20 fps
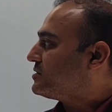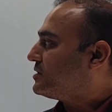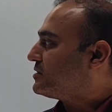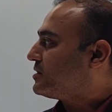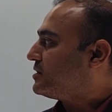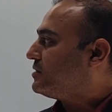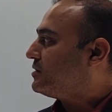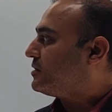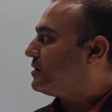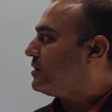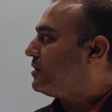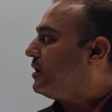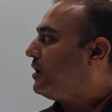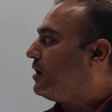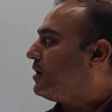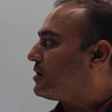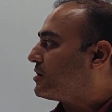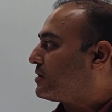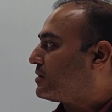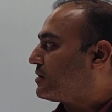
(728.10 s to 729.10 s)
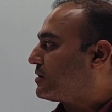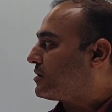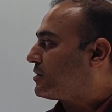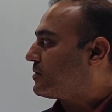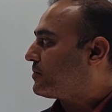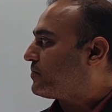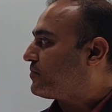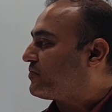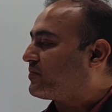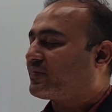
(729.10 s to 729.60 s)
written?
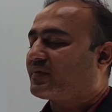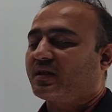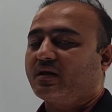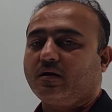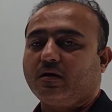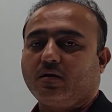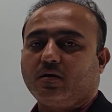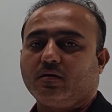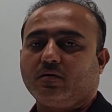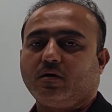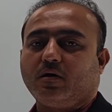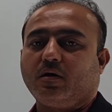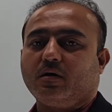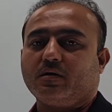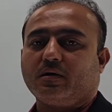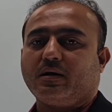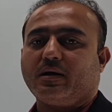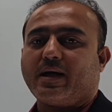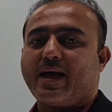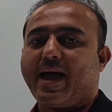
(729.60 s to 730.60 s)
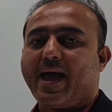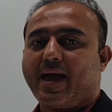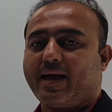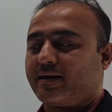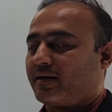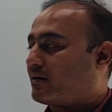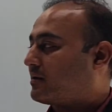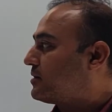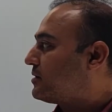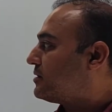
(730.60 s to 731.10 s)
Or
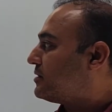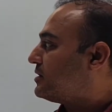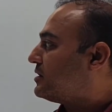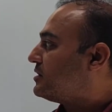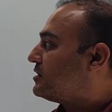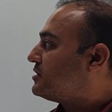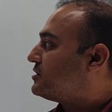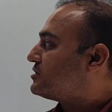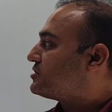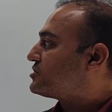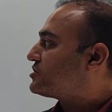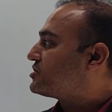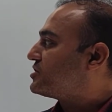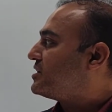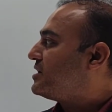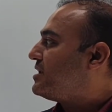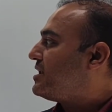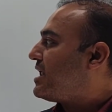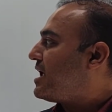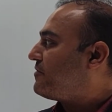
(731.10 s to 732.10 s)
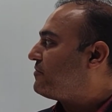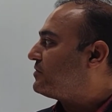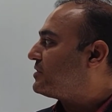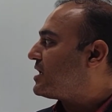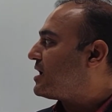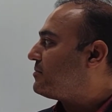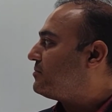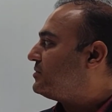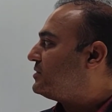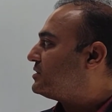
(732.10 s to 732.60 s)
ere she left
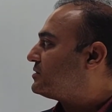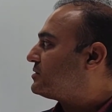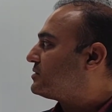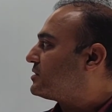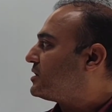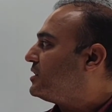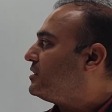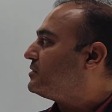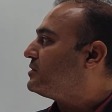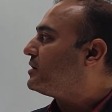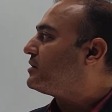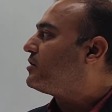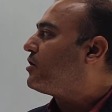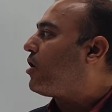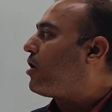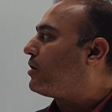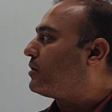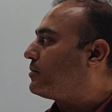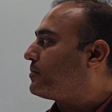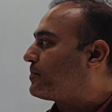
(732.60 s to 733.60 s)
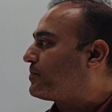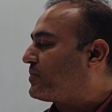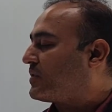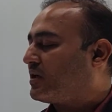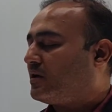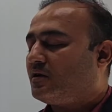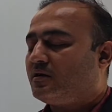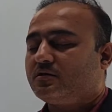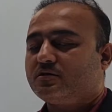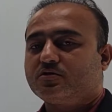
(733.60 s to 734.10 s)
them till the dawn.
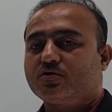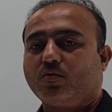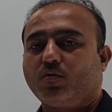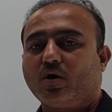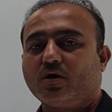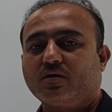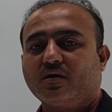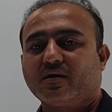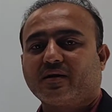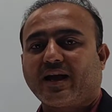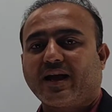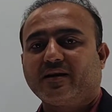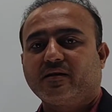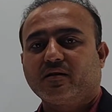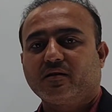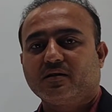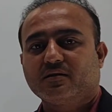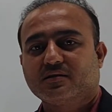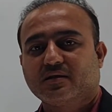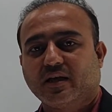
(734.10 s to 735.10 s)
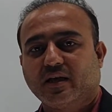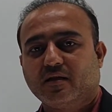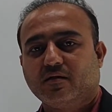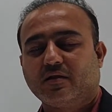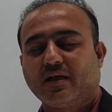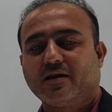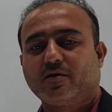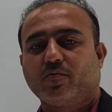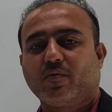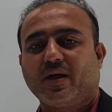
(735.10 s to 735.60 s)
So what the writer is saying,
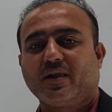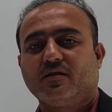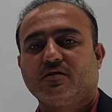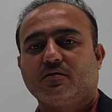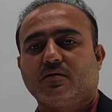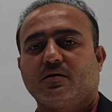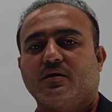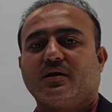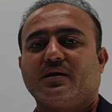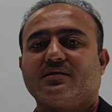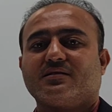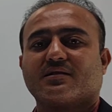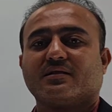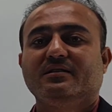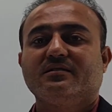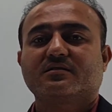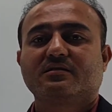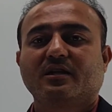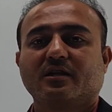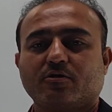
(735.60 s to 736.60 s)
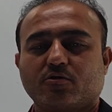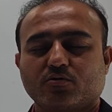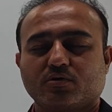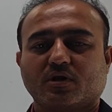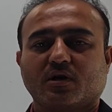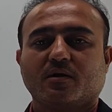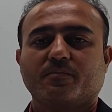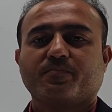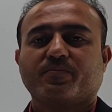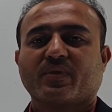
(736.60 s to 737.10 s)
that when he is listening to
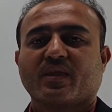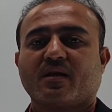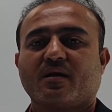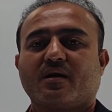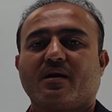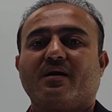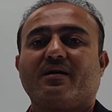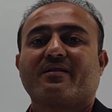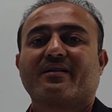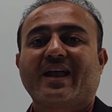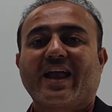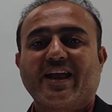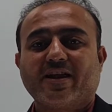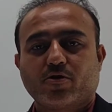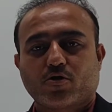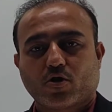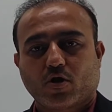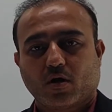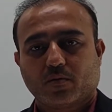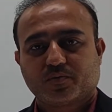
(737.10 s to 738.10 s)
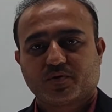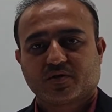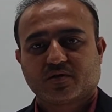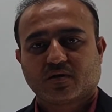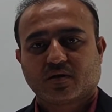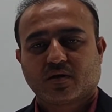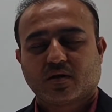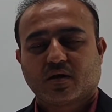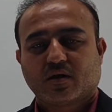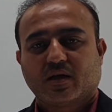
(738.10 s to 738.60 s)
the raindrops,
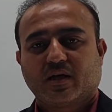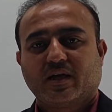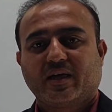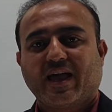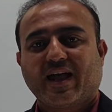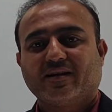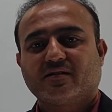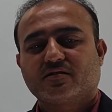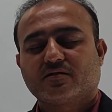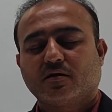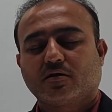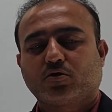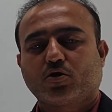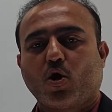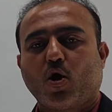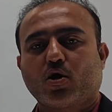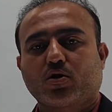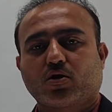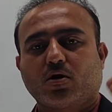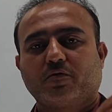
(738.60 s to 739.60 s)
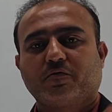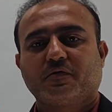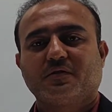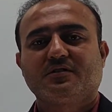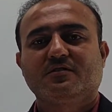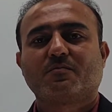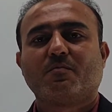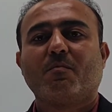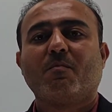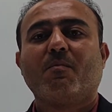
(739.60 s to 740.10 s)
he gets the thought of his